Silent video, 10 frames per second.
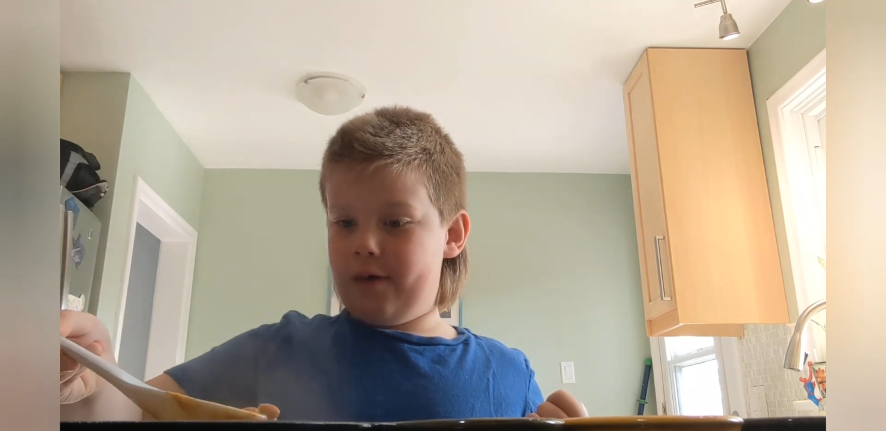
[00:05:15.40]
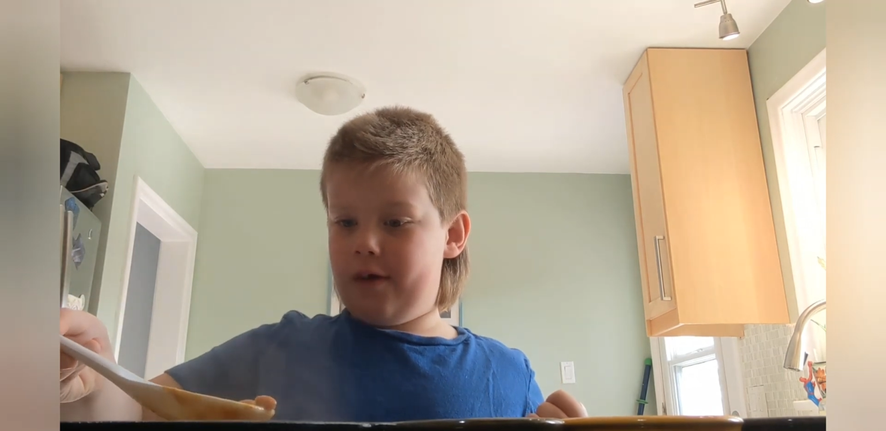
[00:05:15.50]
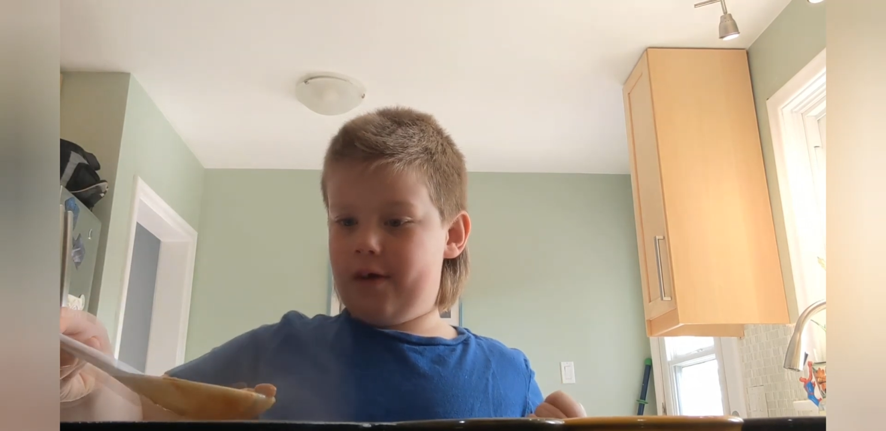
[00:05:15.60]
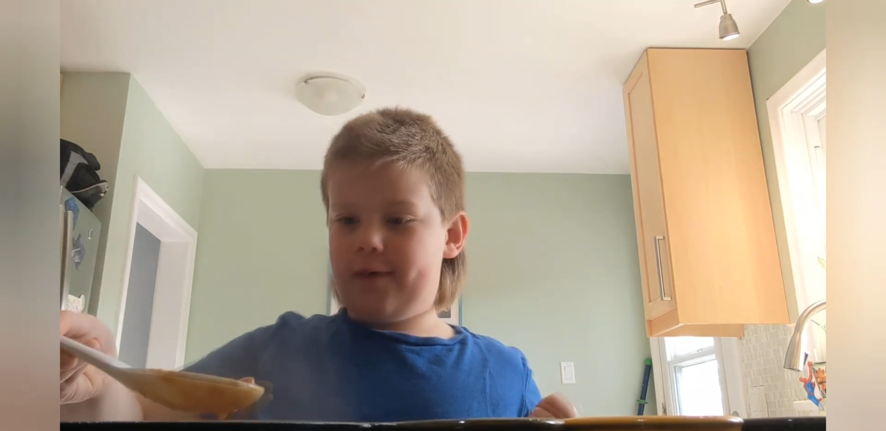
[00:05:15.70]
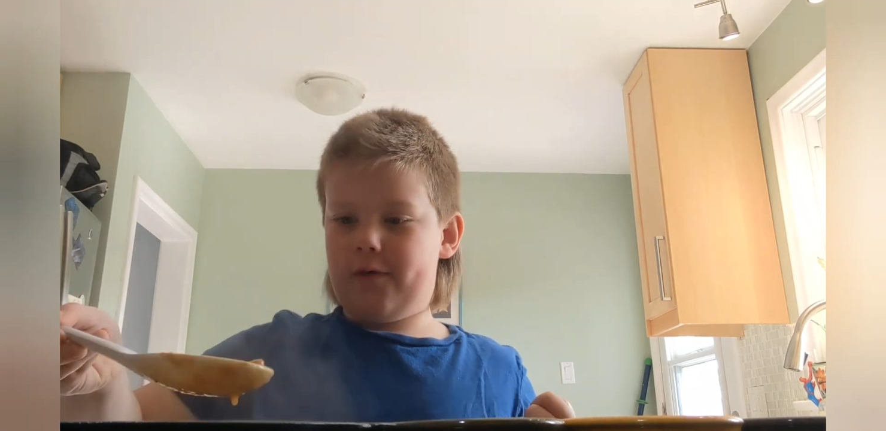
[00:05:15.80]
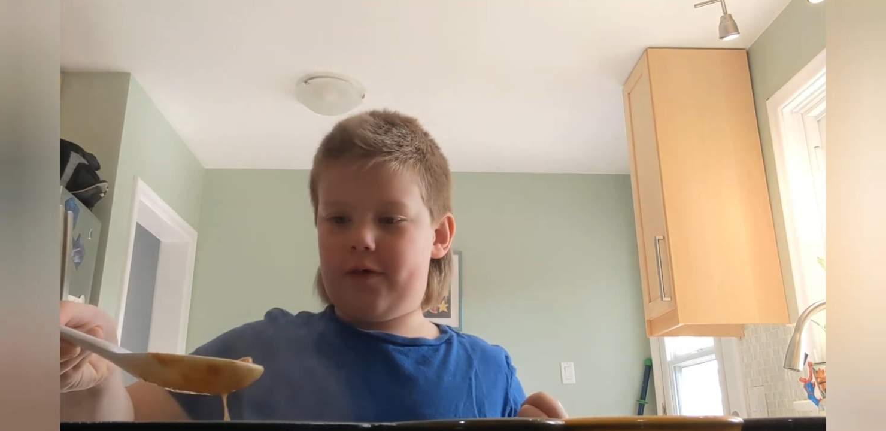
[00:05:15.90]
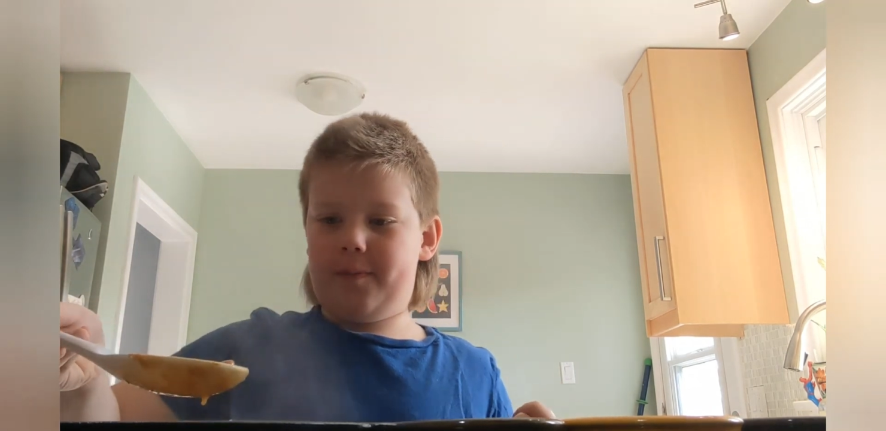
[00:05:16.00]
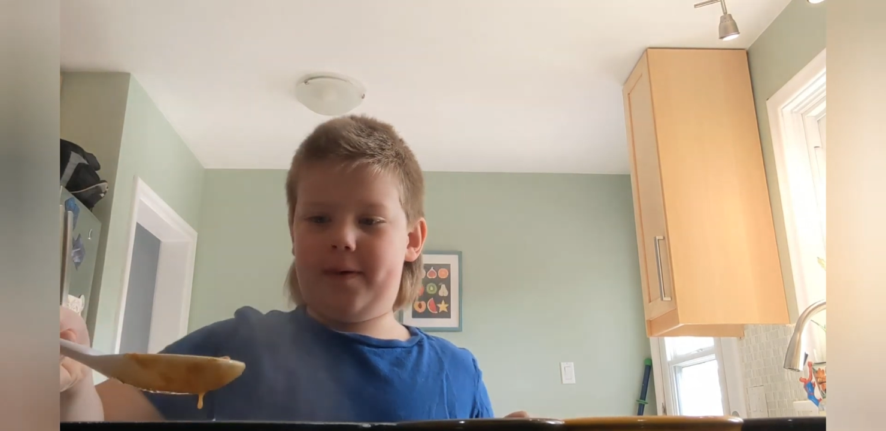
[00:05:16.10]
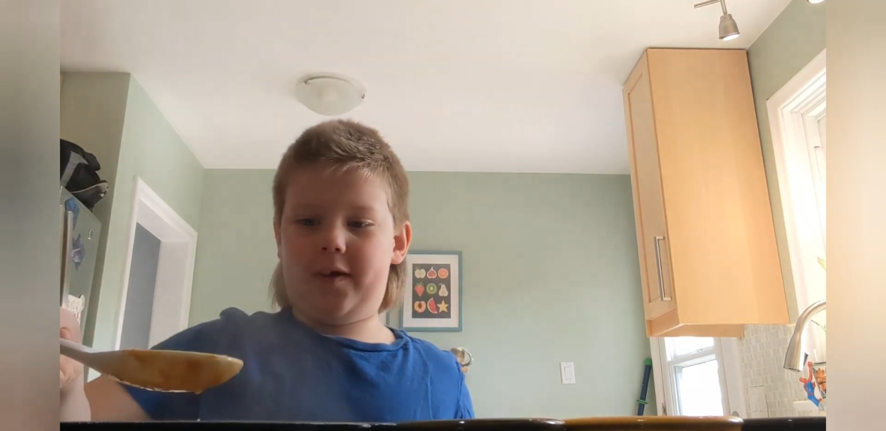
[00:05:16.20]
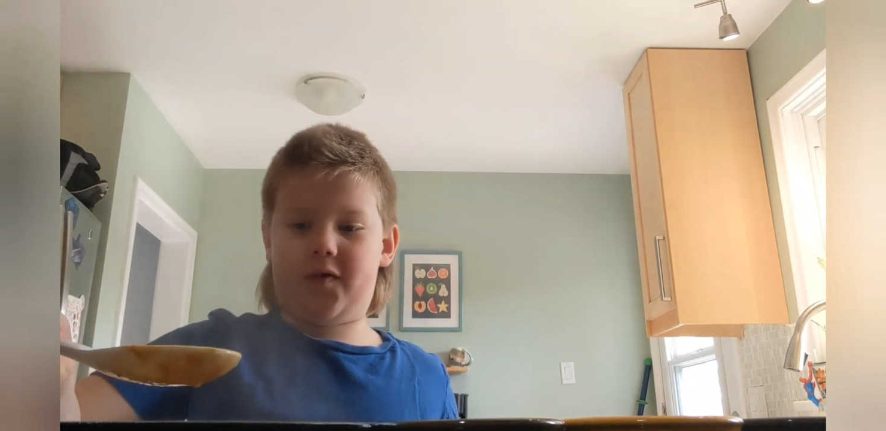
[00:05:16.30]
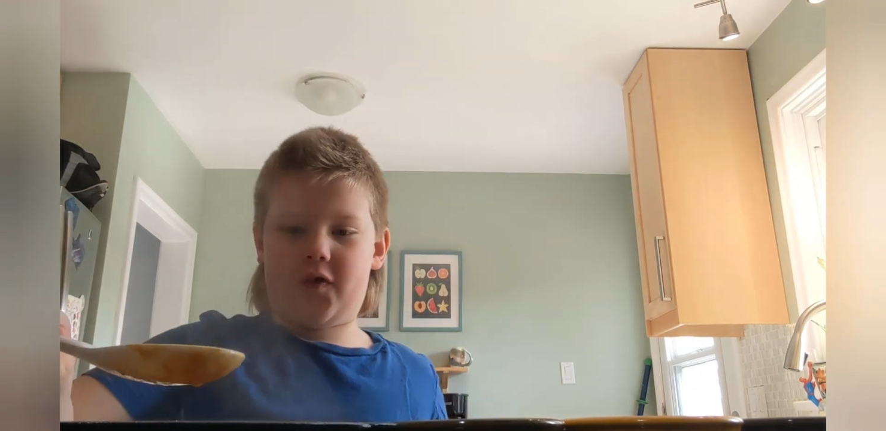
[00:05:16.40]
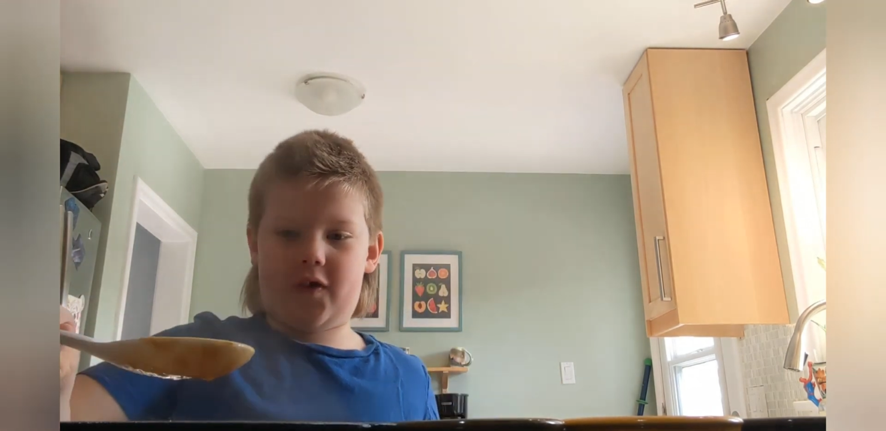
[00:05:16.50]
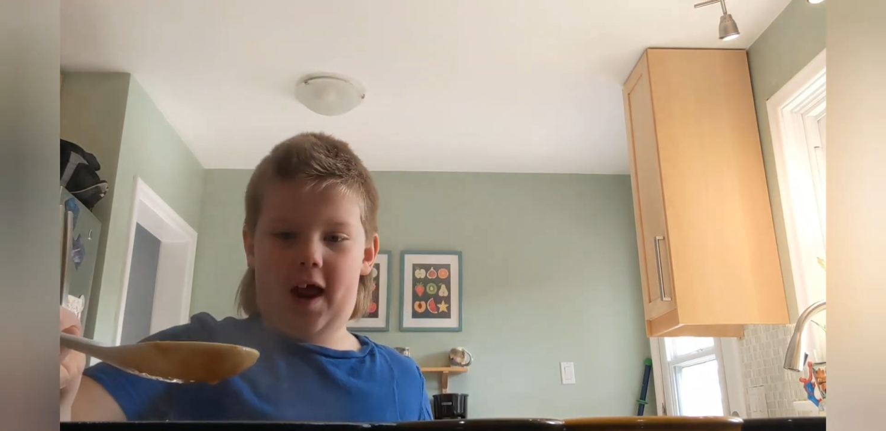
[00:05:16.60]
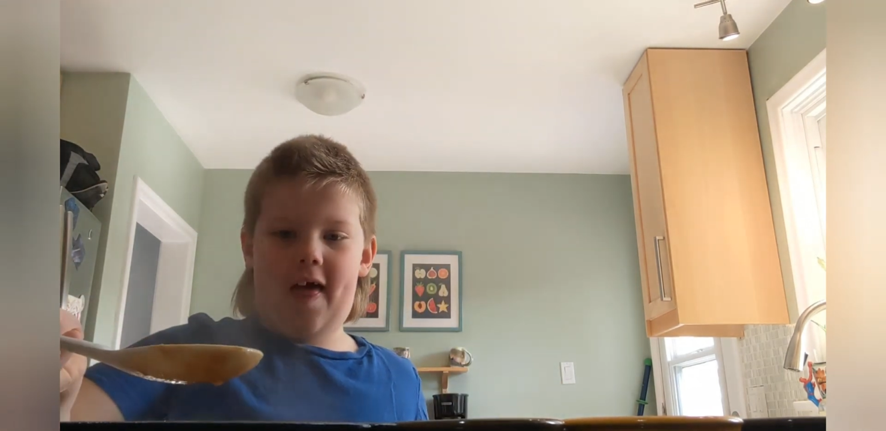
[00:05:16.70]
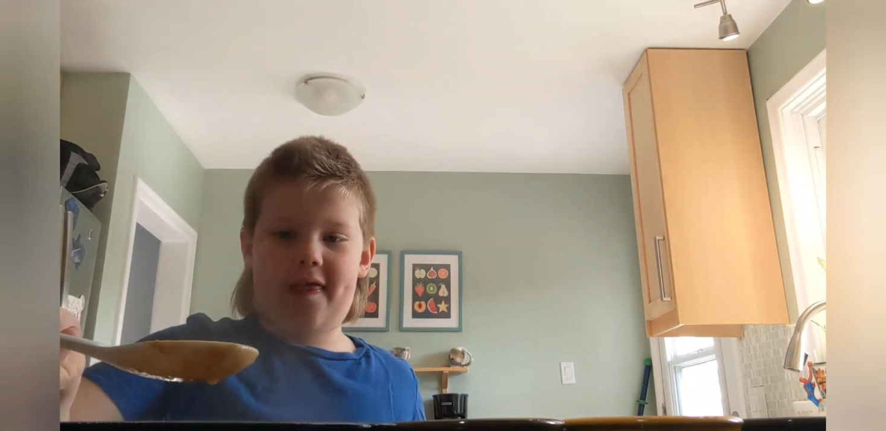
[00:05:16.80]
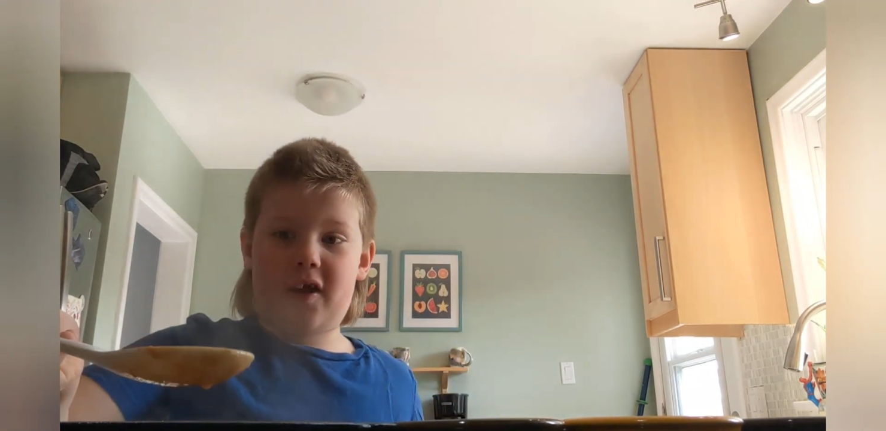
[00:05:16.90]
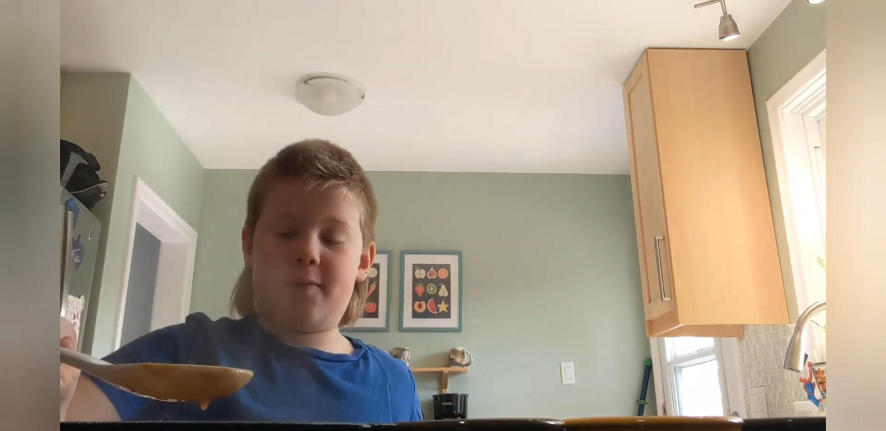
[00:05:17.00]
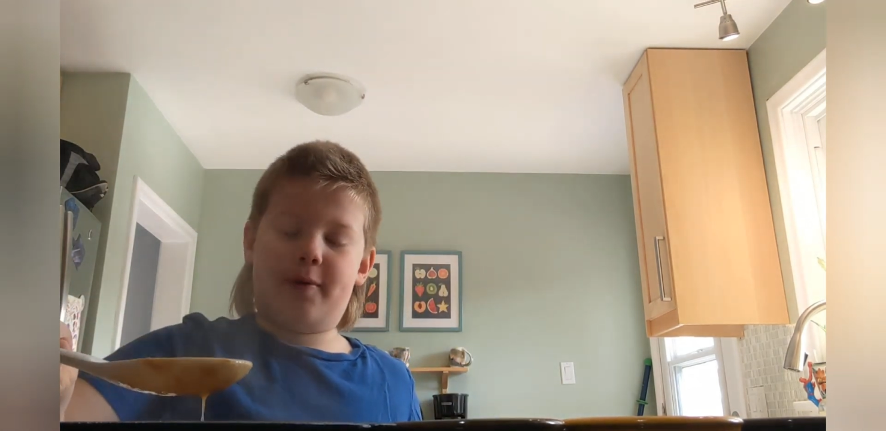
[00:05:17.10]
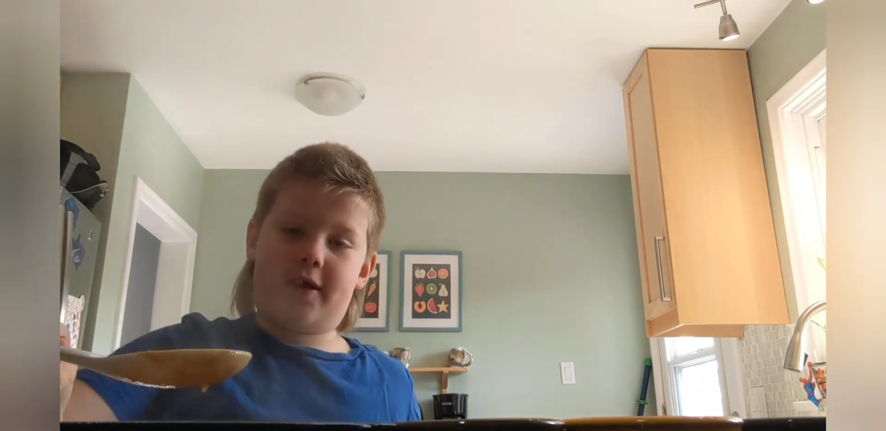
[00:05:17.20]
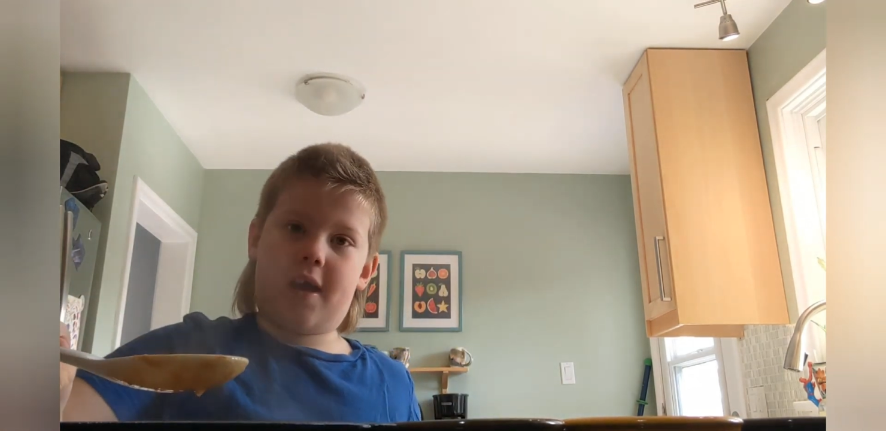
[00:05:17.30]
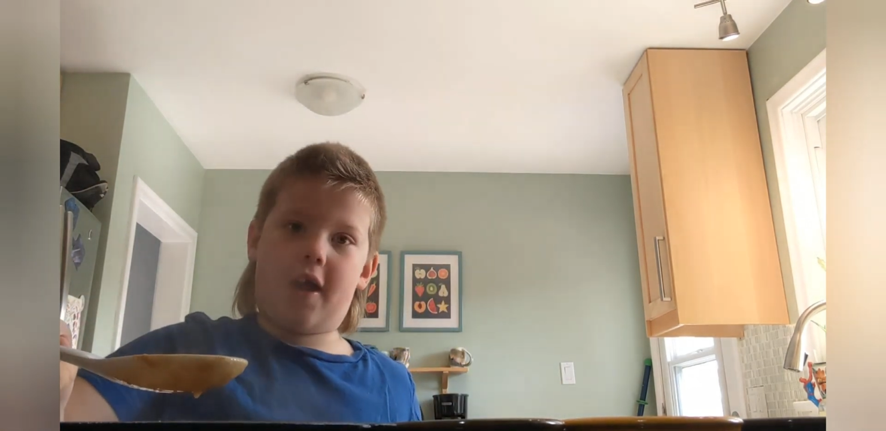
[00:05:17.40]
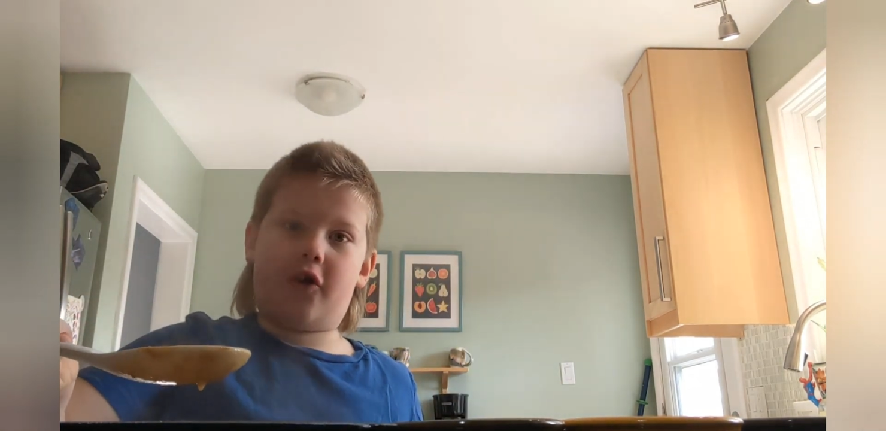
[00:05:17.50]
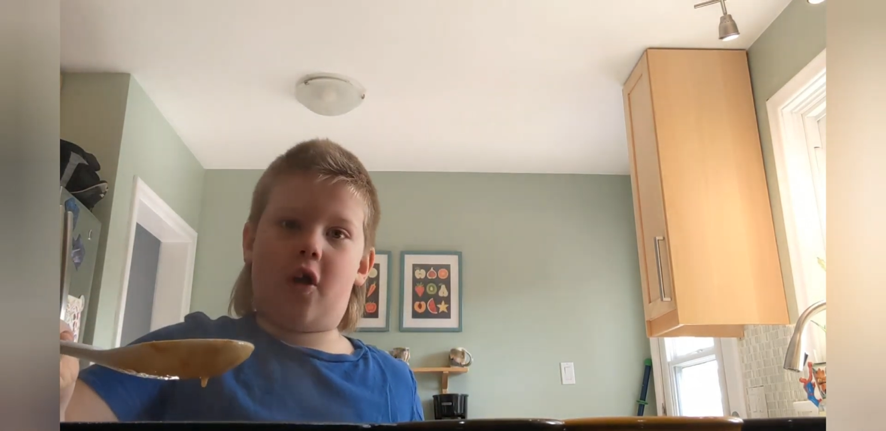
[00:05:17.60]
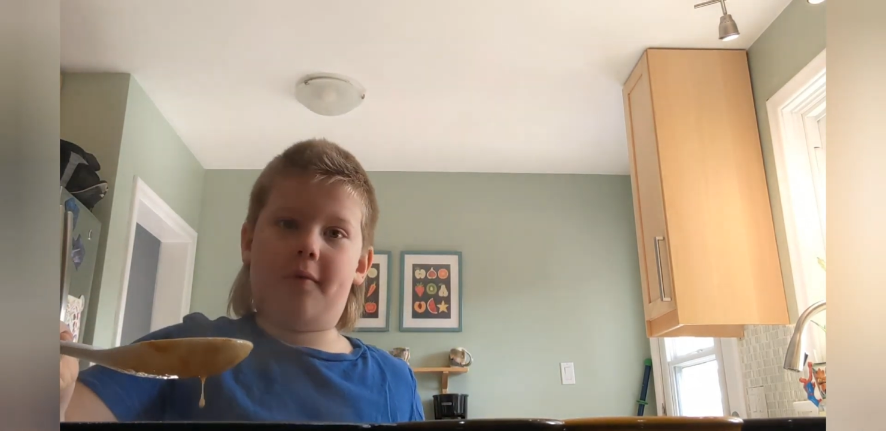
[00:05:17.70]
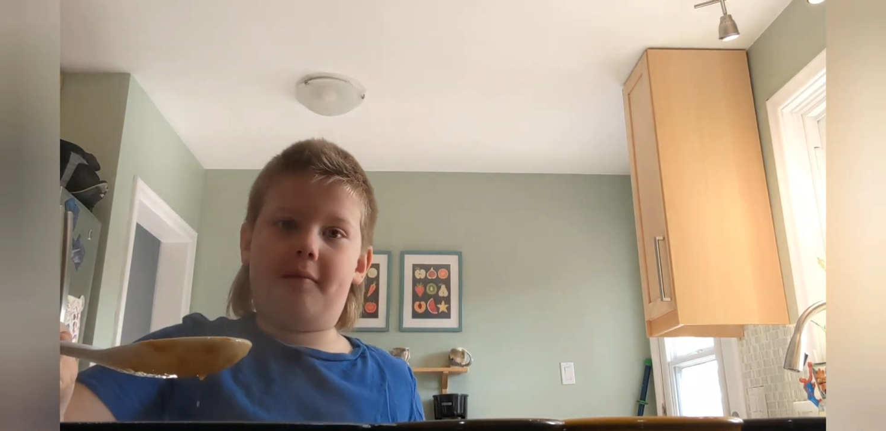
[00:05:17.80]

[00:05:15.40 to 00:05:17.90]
get some of the beans first and then you put the eggs.